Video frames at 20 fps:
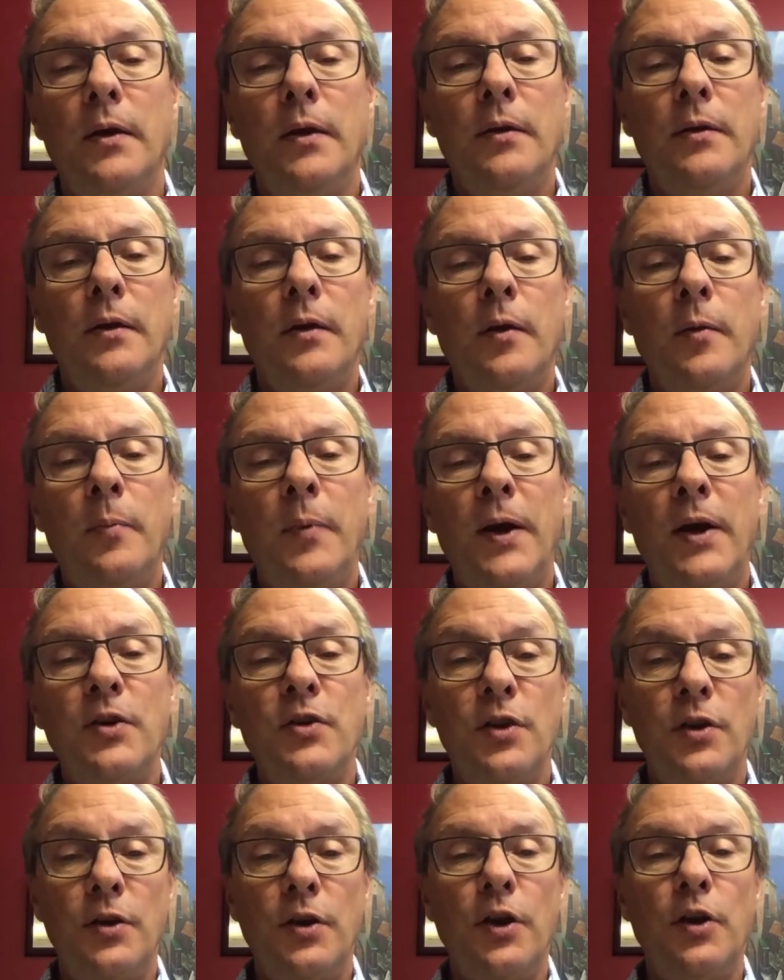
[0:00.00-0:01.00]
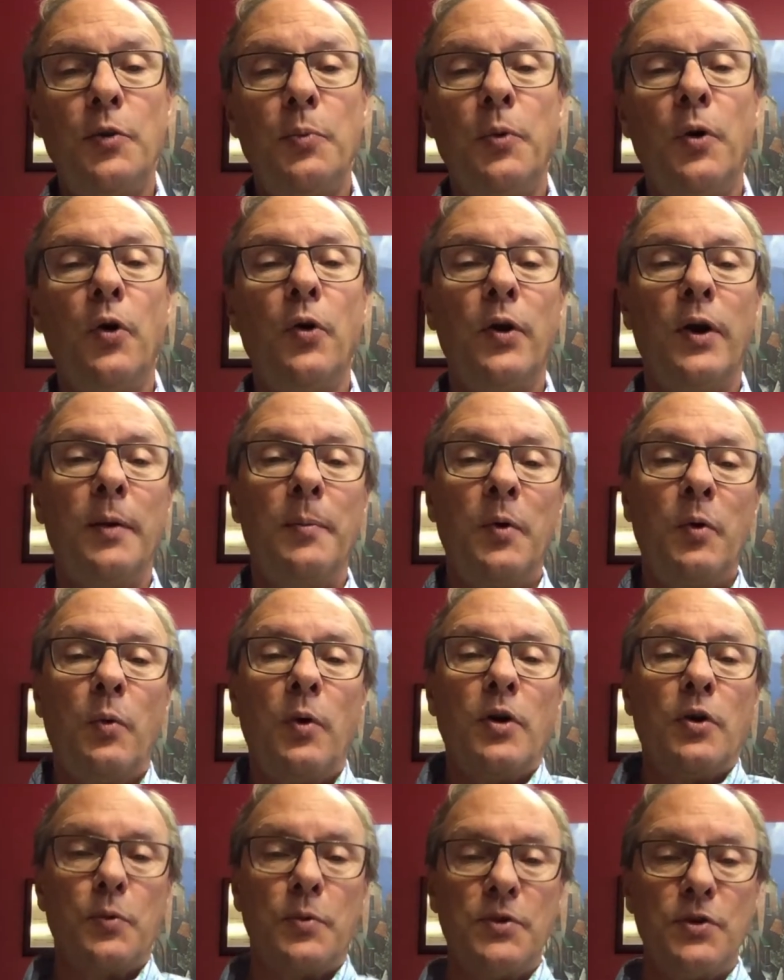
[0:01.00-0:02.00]
The Compassionate Touch program that
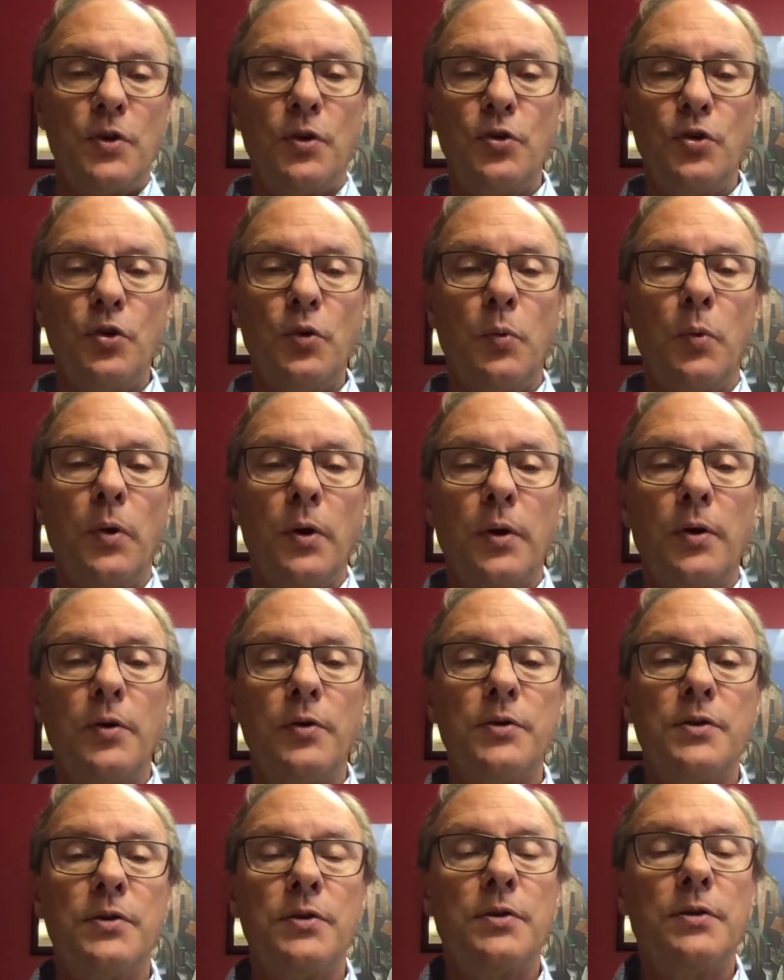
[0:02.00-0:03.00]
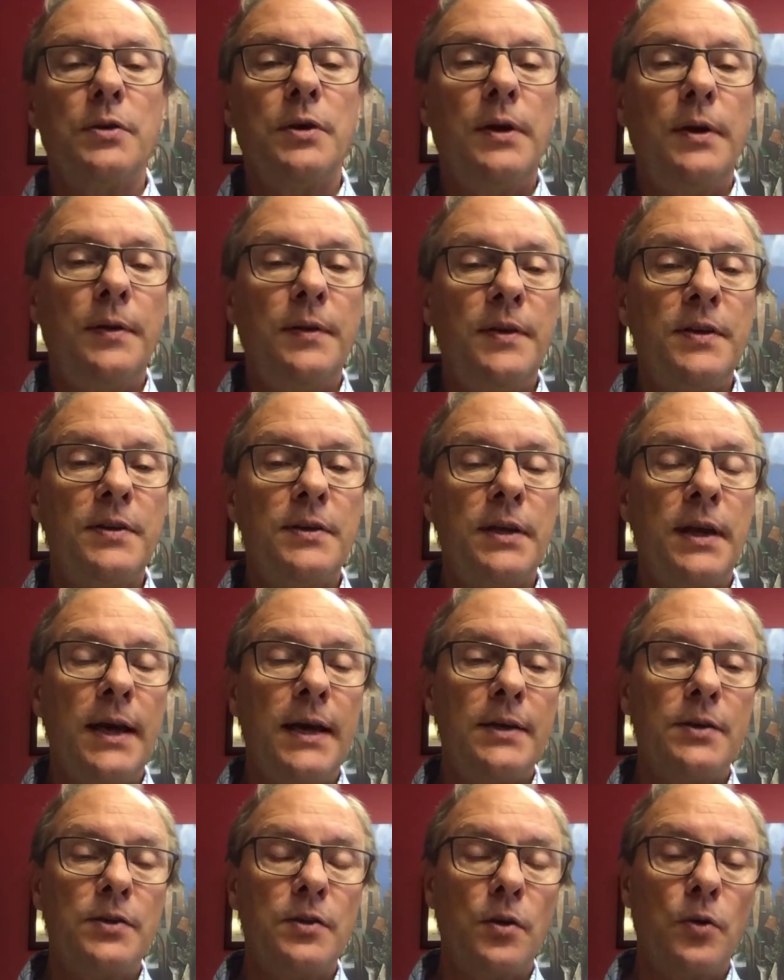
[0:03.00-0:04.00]
worked with social workers this
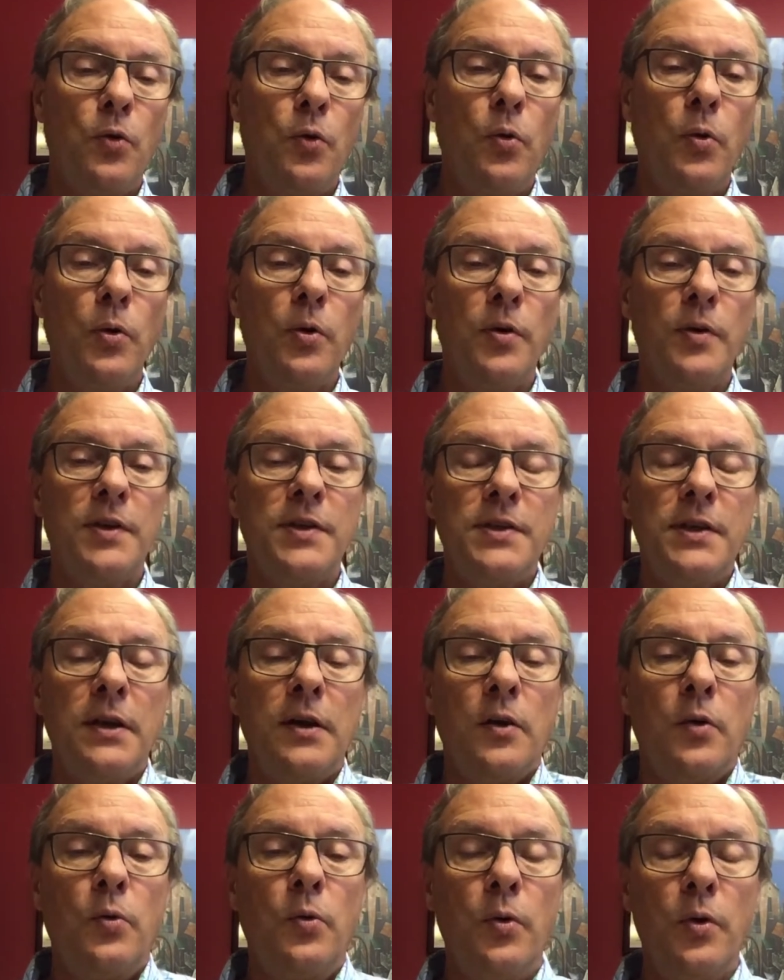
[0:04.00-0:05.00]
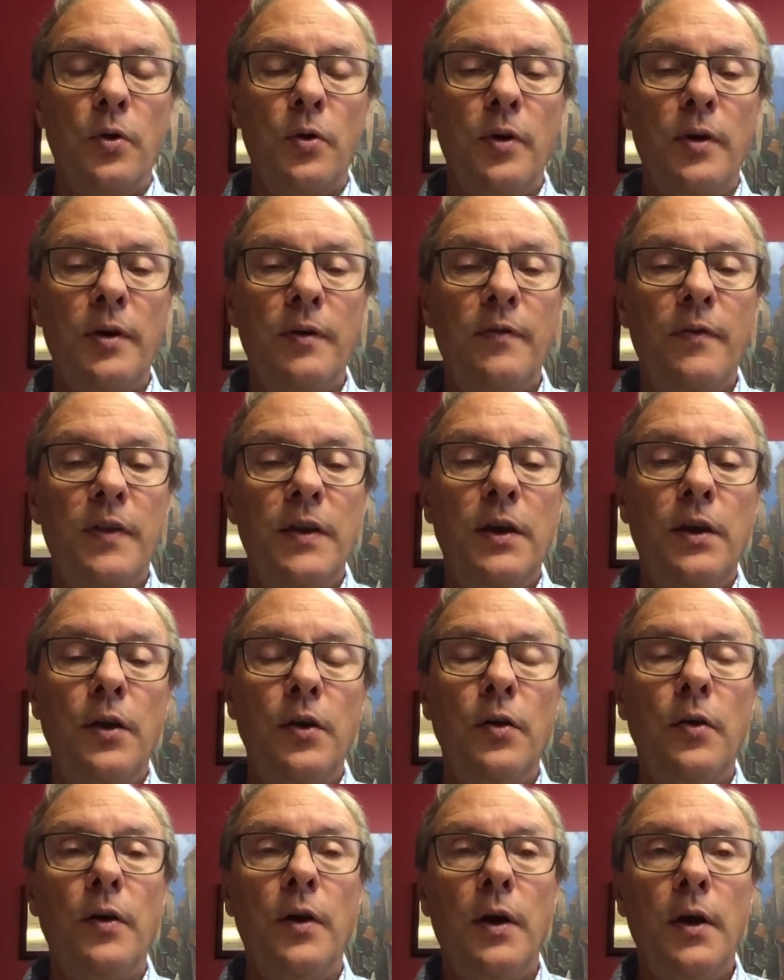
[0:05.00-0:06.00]
last quarter, the second quarter of the
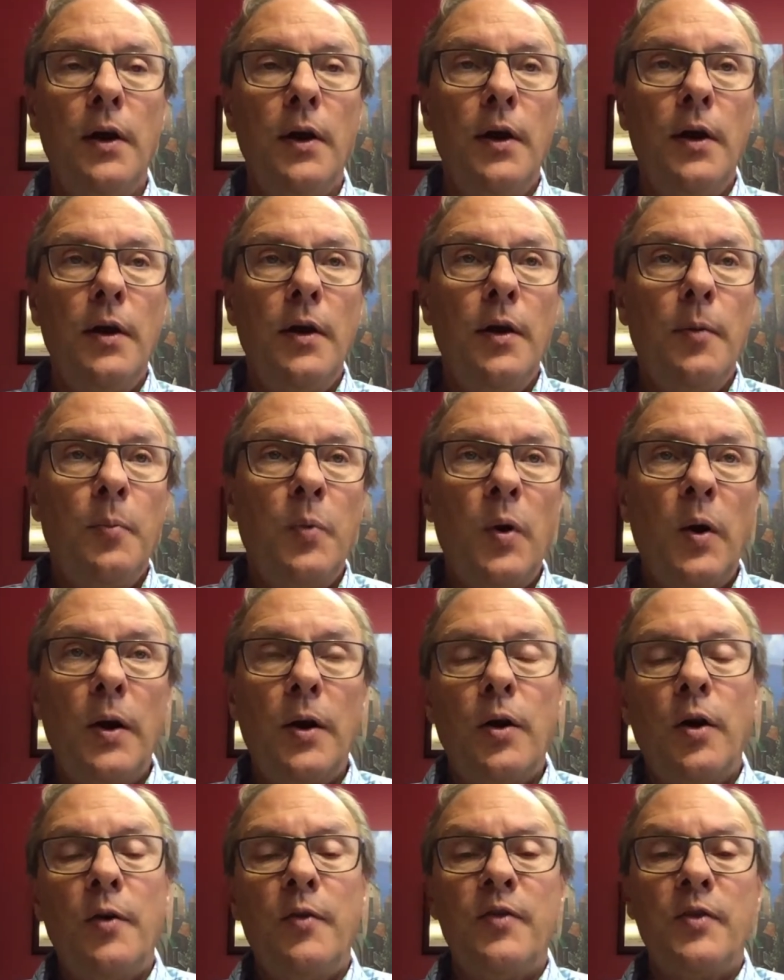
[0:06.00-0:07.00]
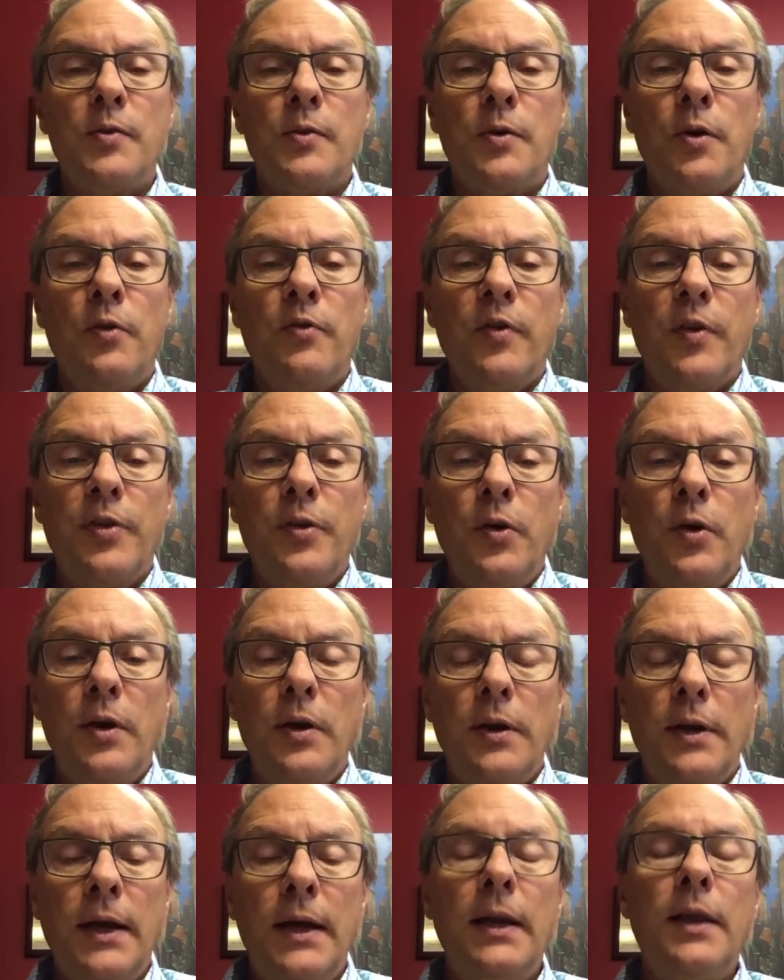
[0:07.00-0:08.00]
year, brought over
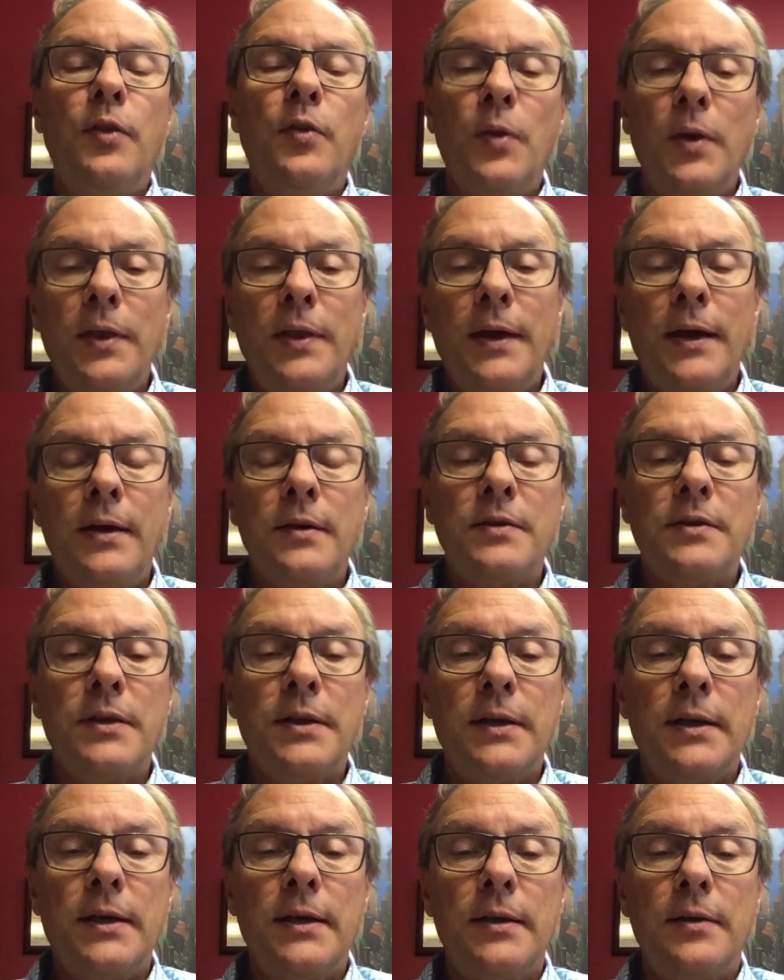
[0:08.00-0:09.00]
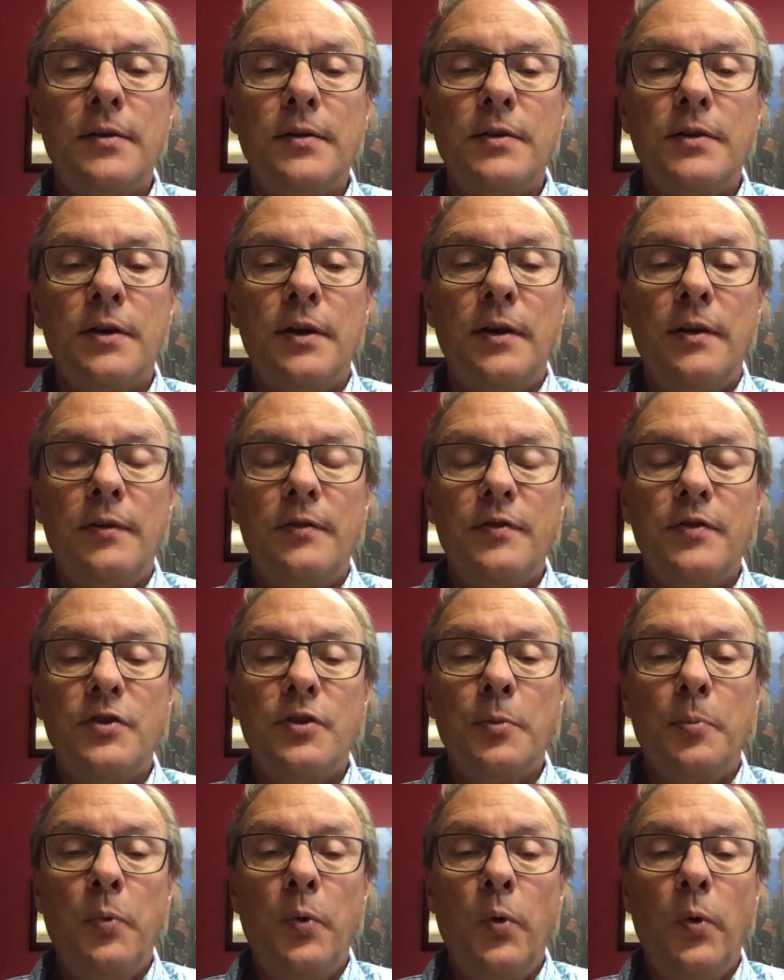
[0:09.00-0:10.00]
$93,000 of
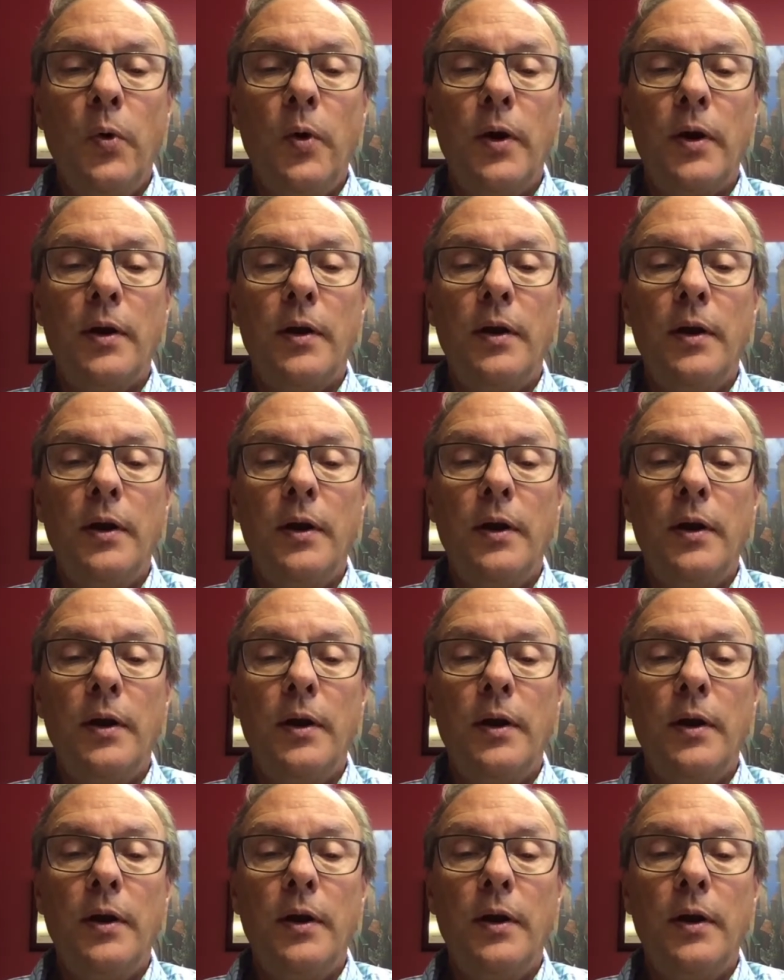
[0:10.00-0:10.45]
support